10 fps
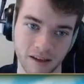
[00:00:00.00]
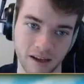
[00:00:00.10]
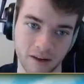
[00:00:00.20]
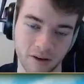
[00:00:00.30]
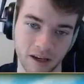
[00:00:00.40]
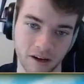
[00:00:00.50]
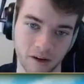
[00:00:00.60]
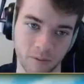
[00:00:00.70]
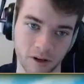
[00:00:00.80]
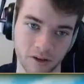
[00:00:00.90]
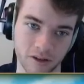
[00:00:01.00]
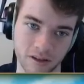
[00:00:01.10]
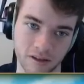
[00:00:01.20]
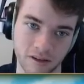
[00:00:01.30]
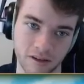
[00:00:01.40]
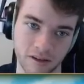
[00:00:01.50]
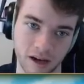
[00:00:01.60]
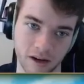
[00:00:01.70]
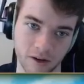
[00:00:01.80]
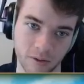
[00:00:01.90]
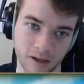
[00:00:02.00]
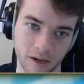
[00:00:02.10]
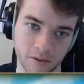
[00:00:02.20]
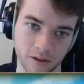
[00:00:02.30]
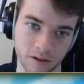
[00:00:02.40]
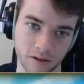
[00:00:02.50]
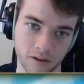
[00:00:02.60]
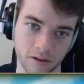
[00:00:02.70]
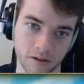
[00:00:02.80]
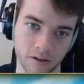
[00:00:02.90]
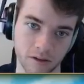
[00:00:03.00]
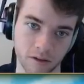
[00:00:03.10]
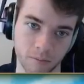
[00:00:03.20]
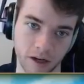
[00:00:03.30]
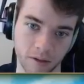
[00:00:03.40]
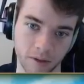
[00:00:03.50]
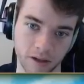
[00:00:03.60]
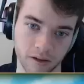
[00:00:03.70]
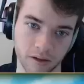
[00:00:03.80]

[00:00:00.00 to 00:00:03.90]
I don't care. I want to just get a new encounter. Don't battle me.